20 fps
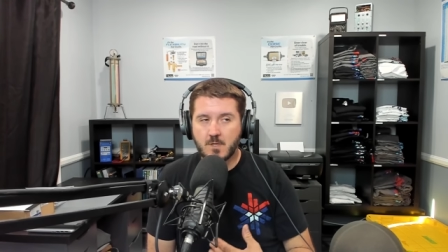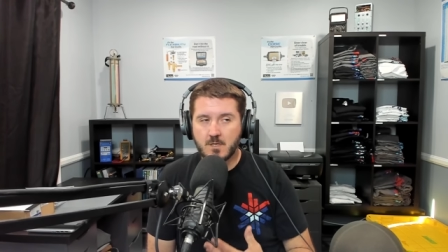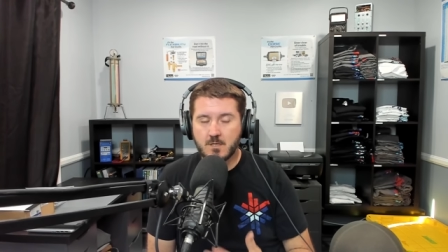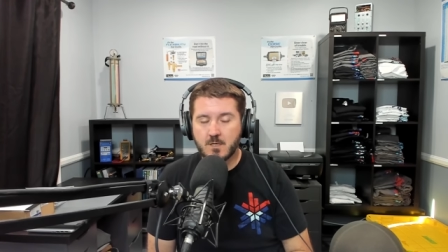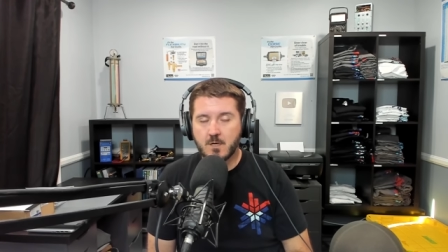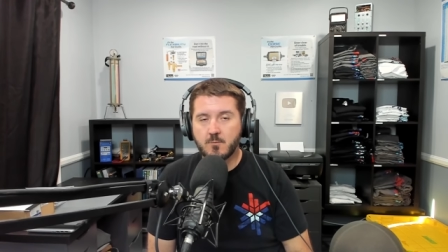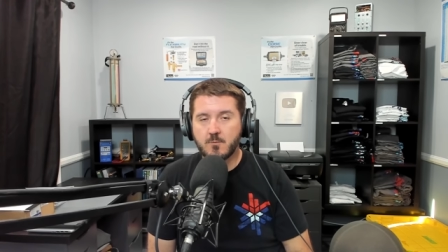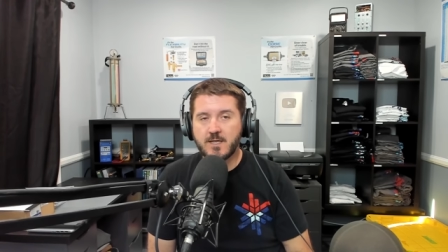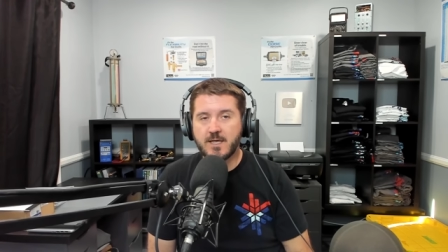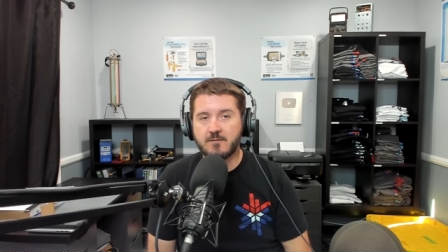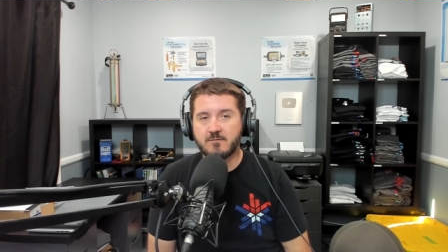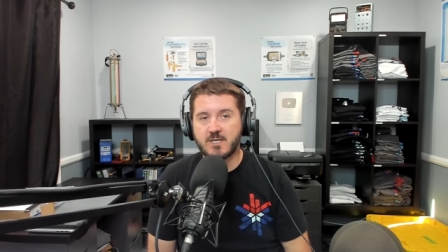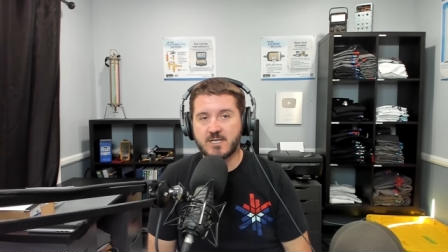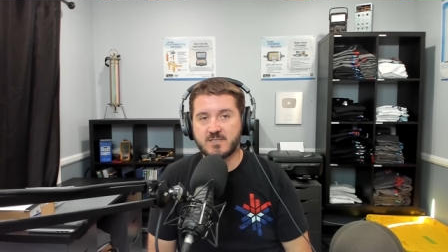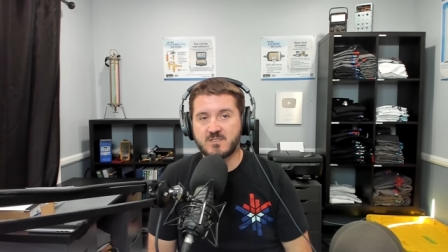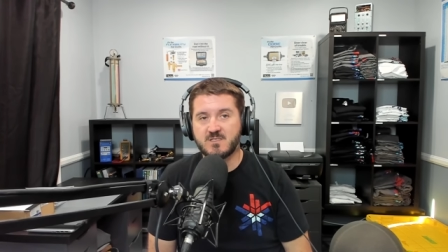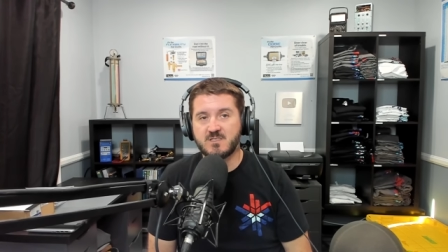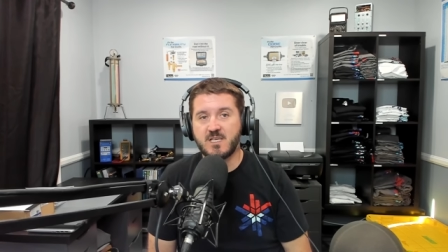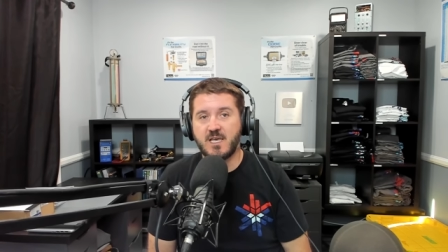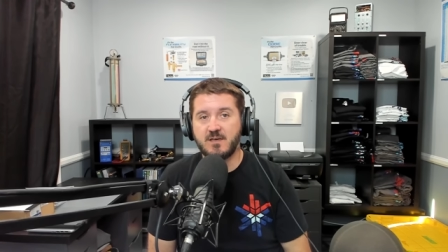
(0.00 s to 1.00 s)
you know, we have
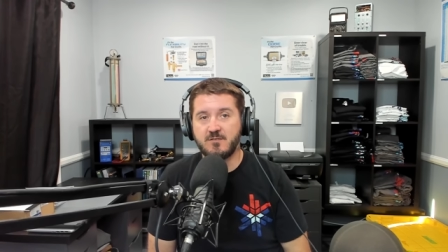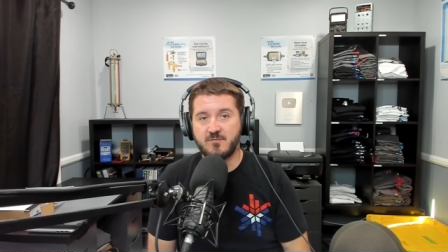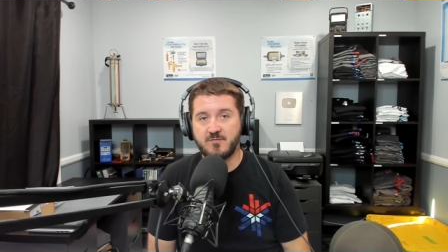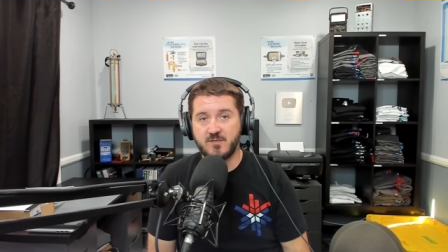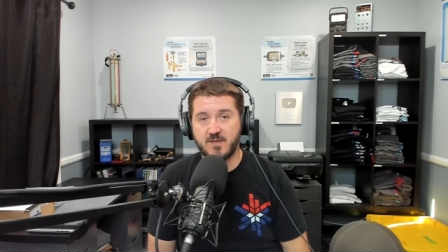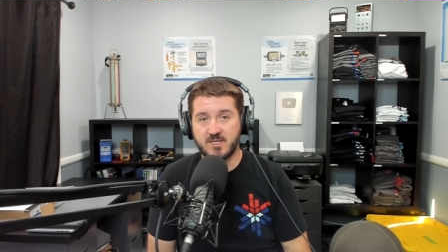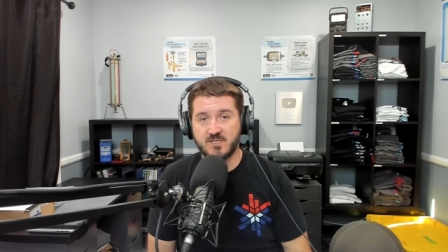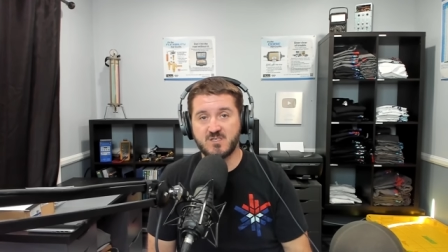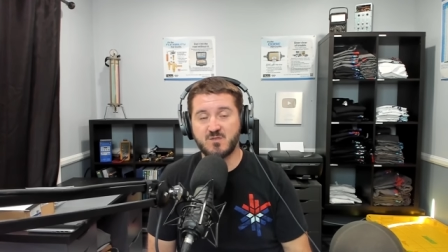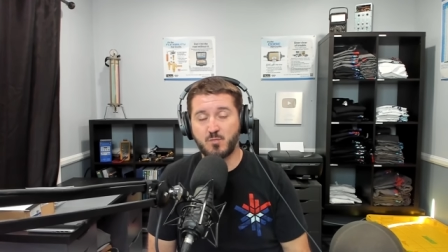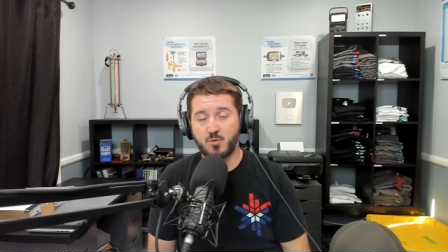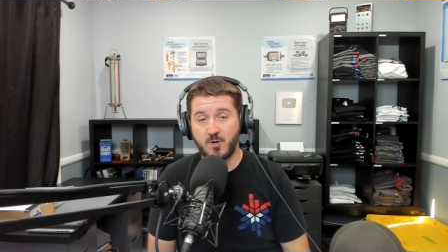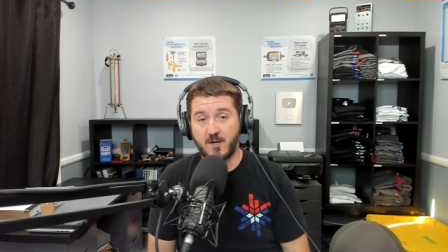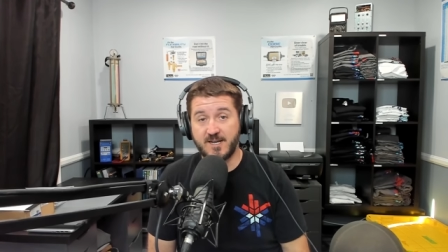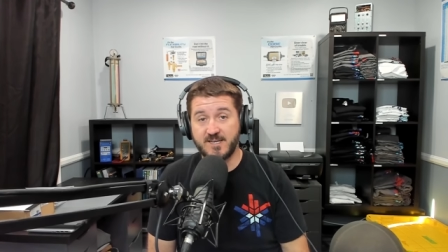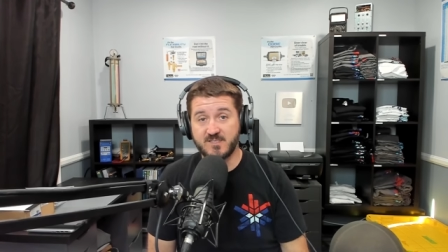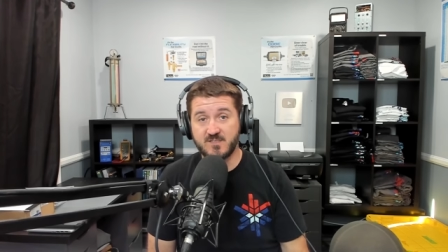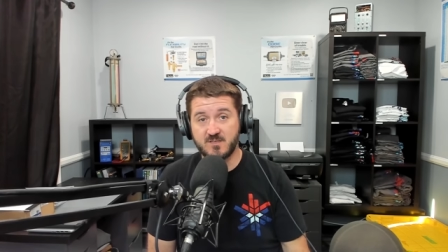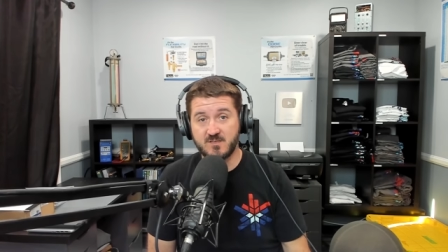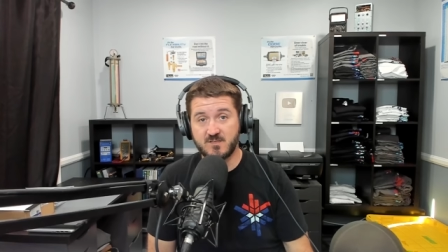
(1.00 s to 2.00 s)
like set fixed
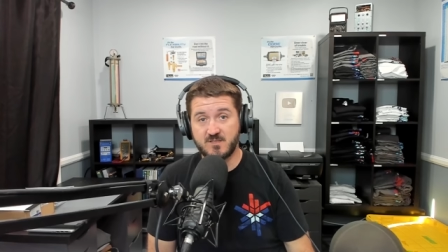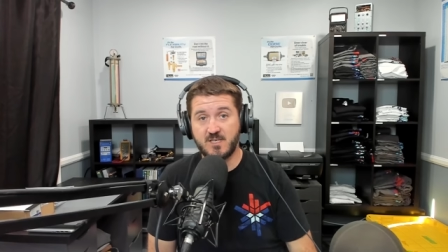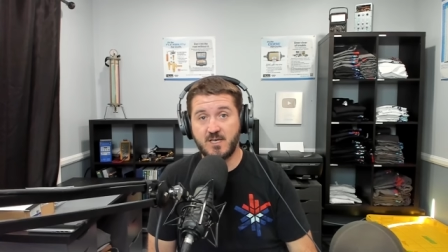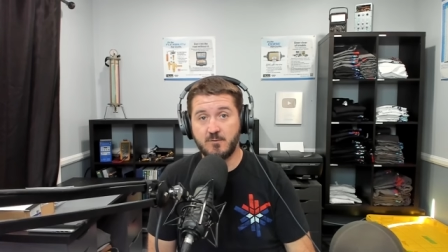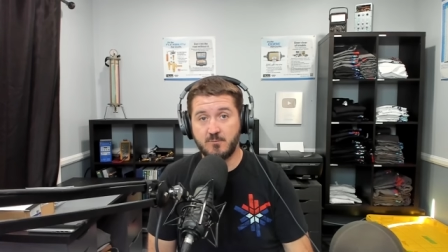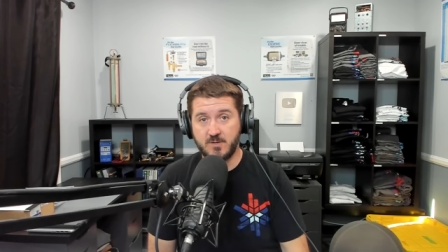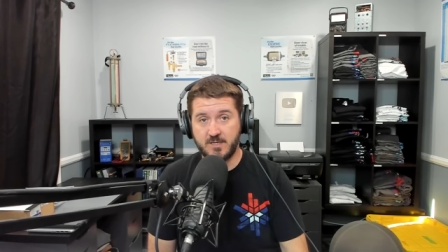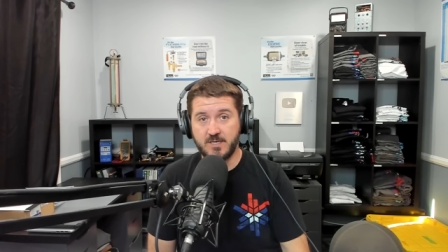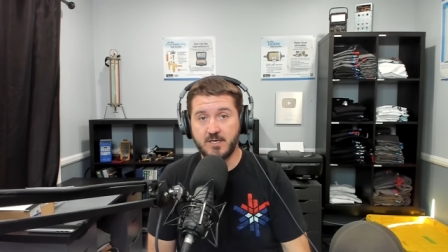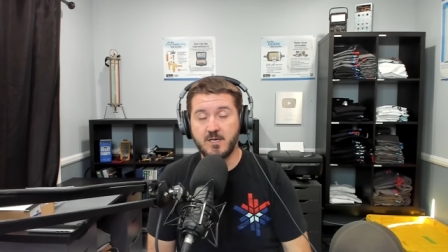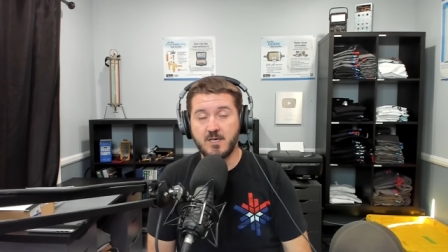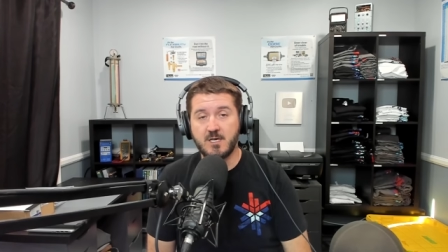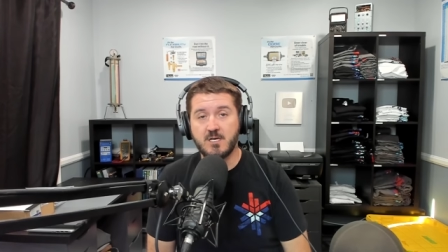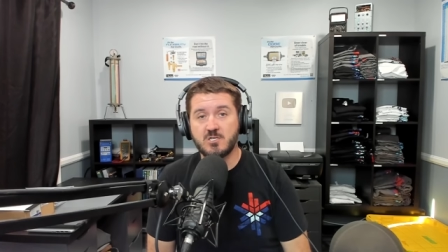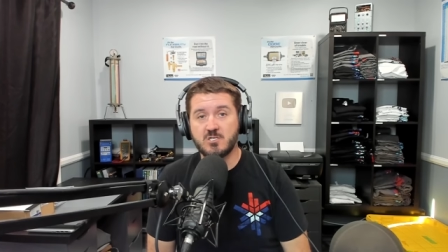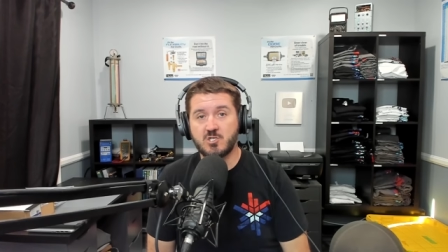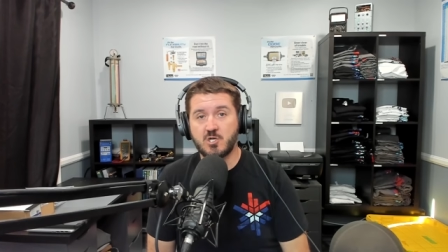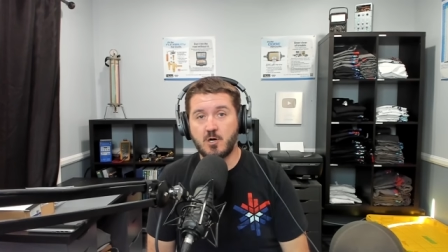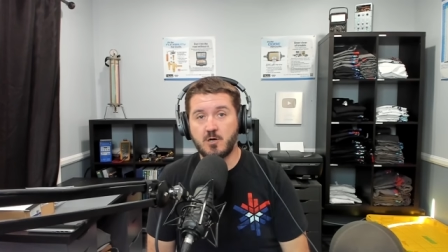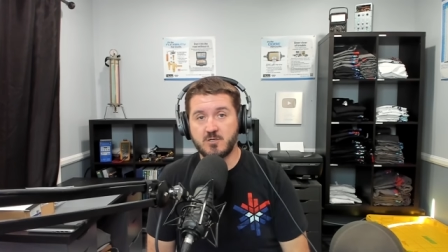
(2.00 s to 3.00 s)
prices that we
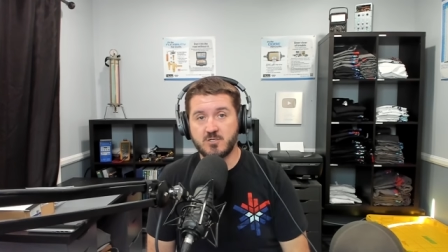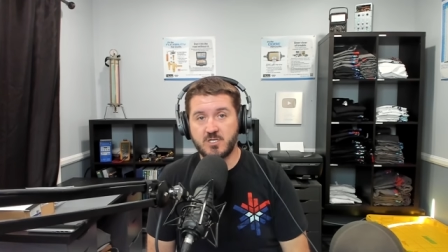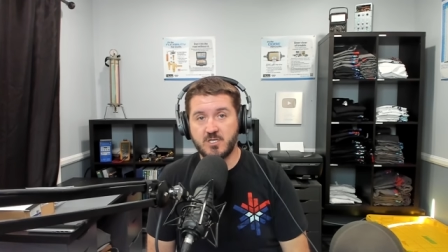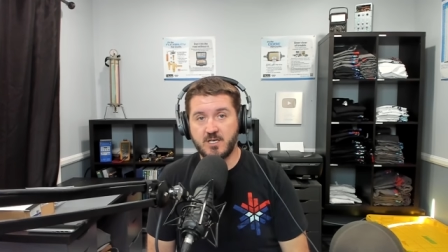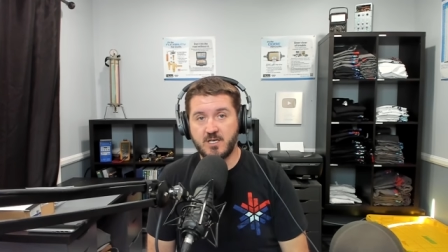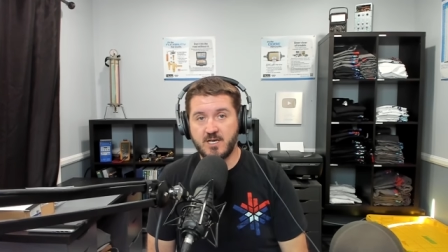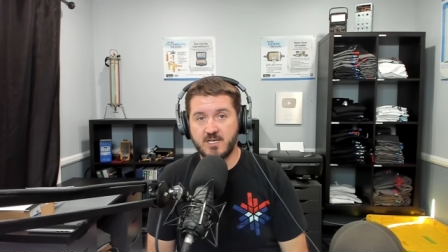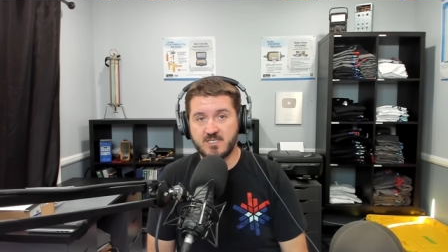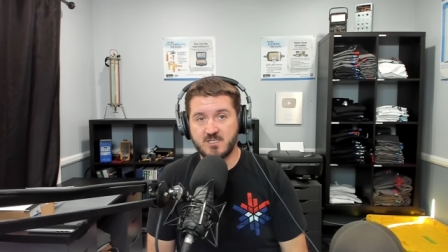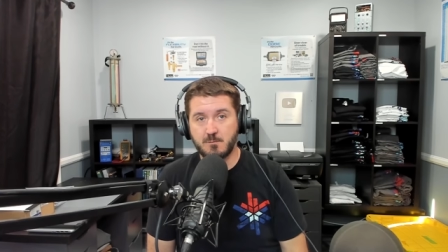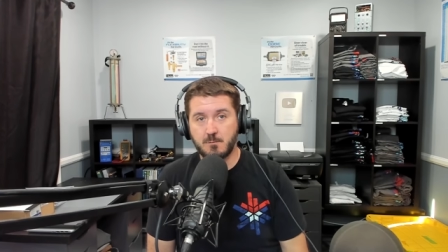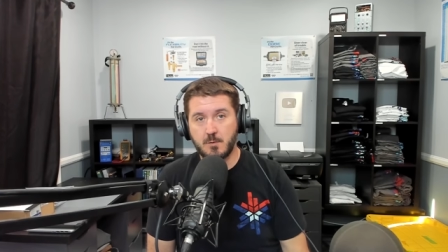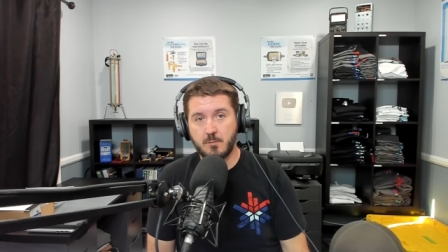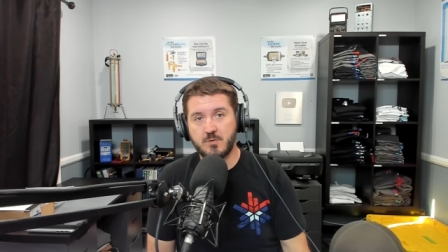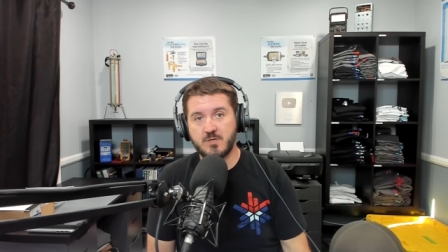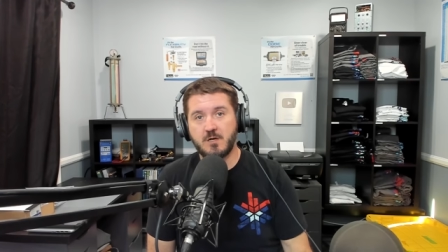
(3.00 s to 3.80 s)
charge the customer,